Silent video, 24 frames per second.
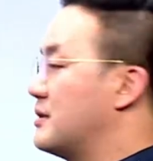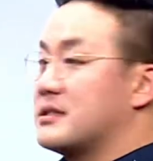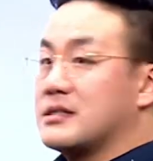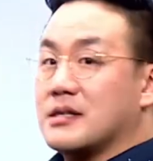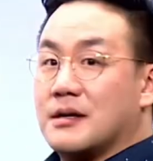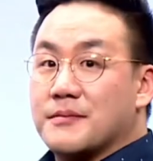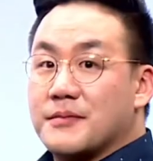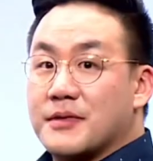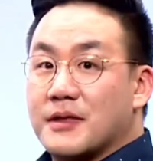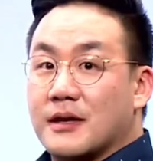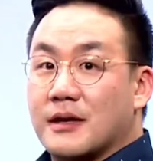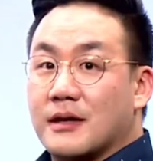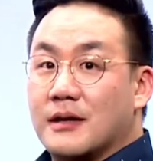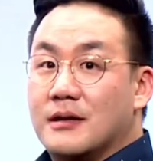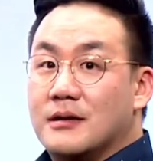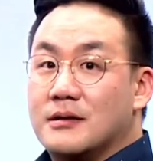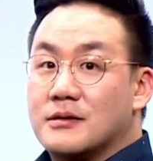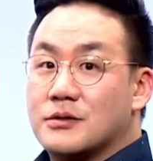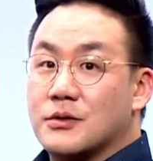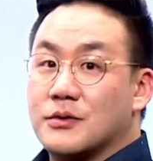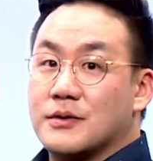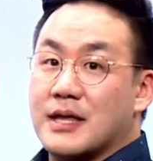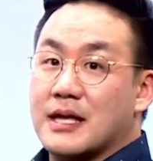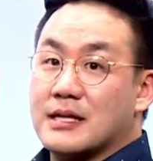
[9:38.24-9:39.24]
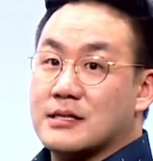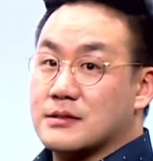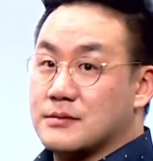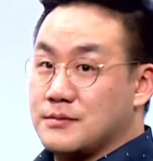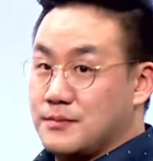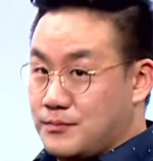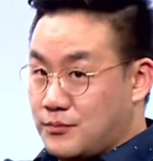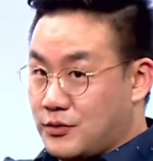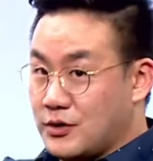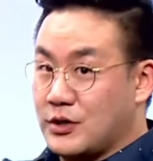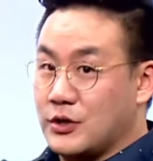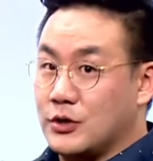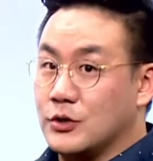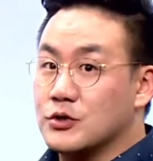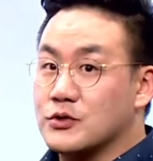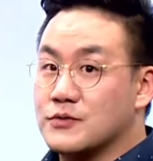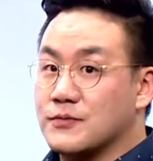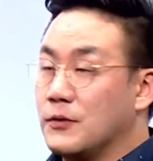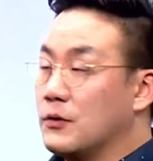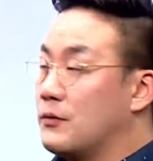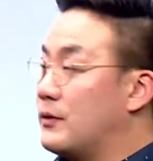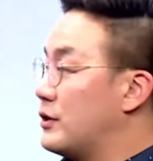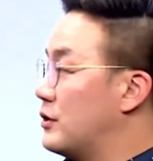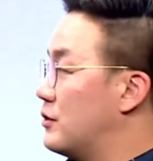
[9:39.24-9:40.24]
something. So that's pretty
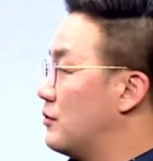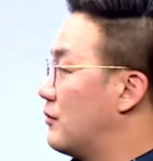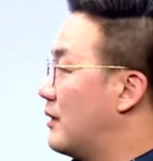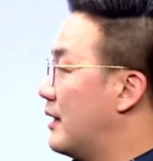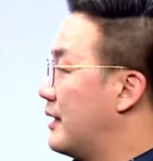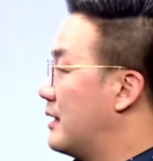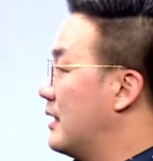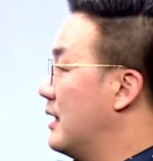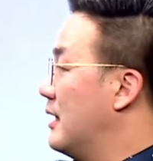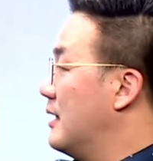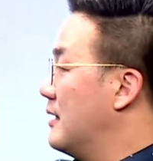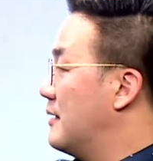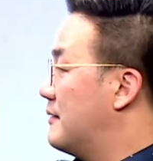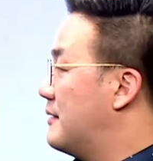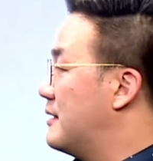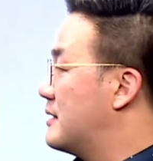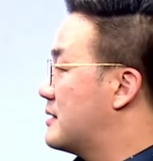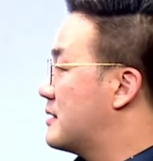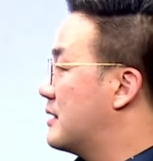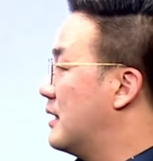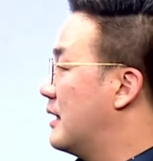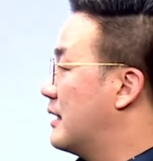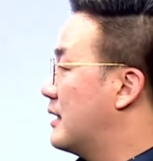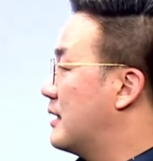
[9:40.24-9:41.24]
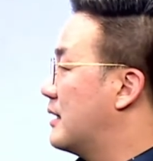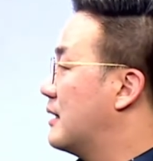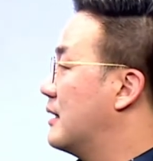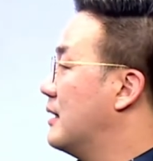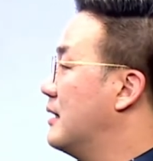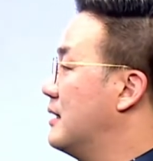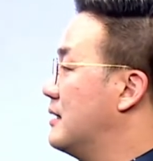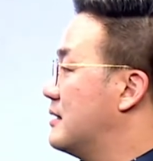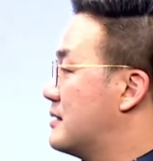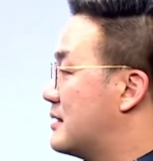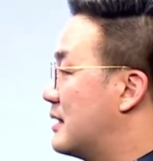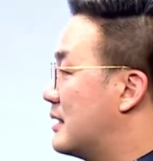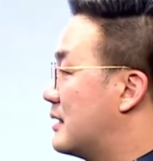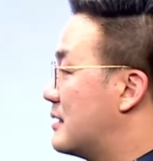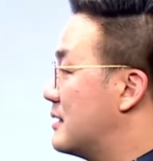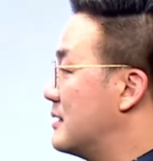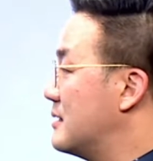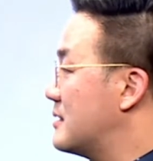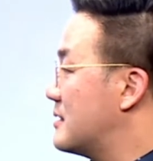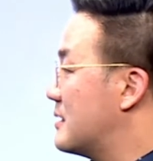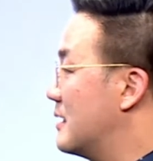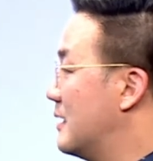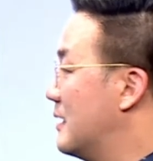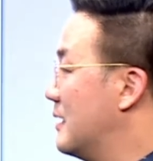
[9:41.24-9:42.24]
useful when you write this kind of
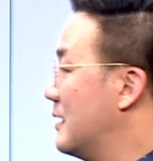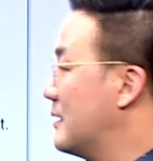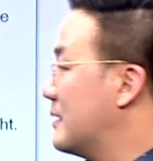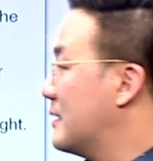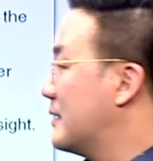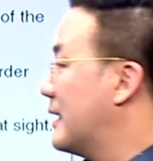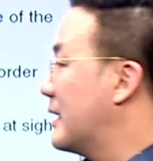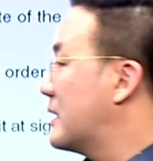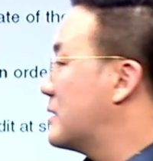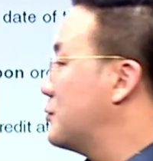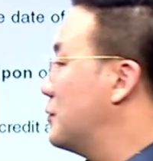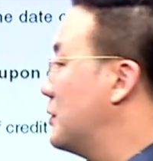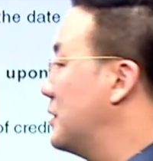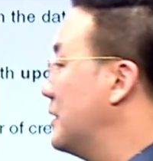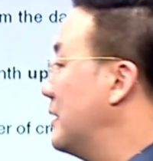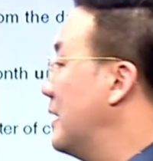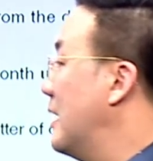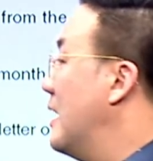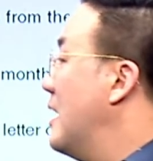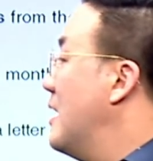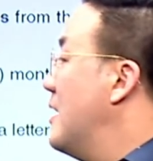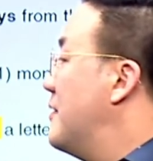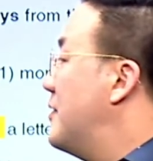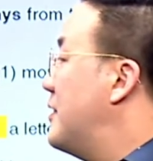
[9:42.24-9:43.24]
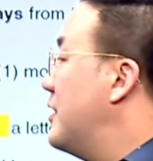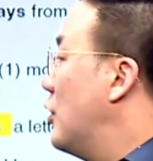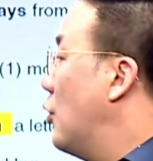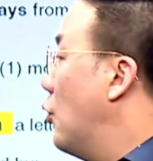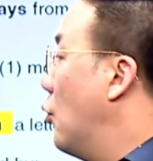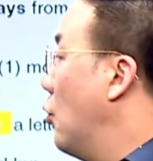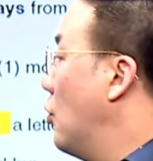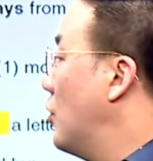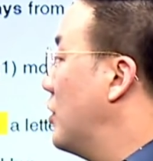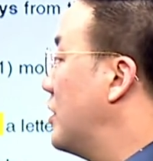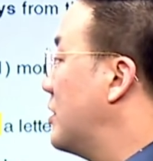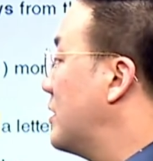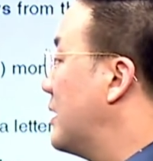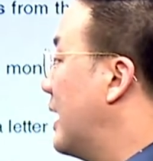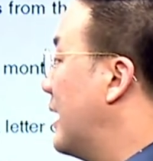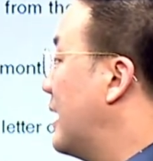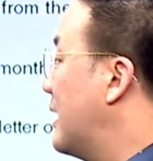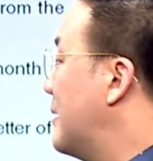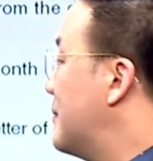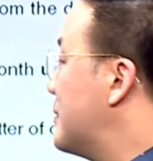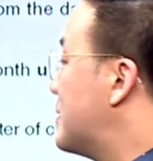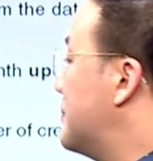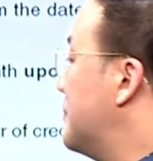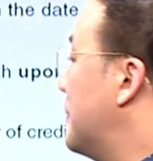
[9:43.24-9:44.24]
sentence. The next one, the ordered
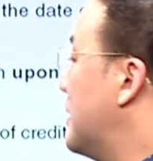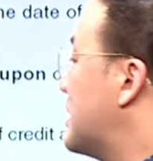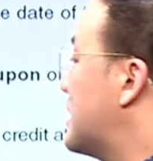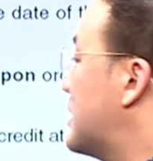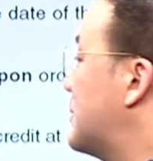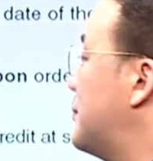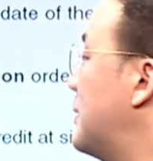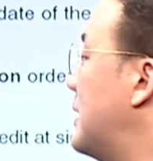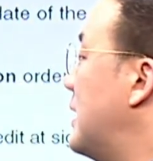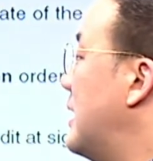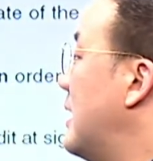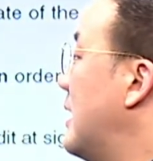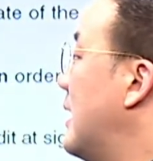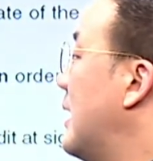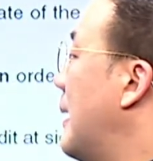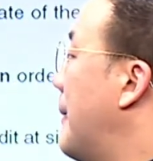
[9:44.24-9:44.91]
items must be